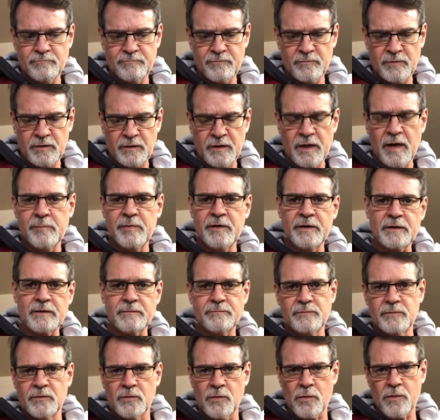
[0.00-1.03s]
Lubbock
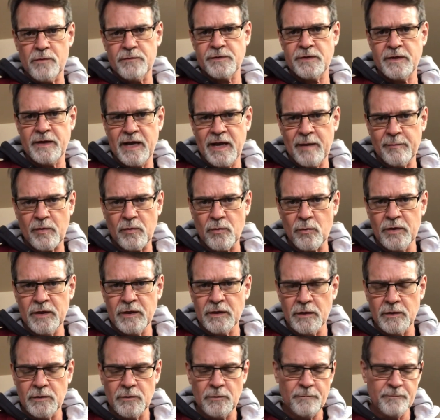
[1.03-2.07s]
north to
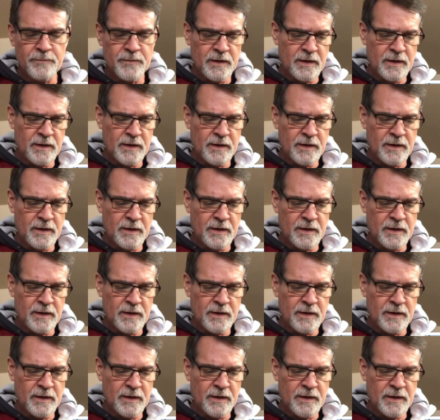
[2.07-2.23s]
Amarillo,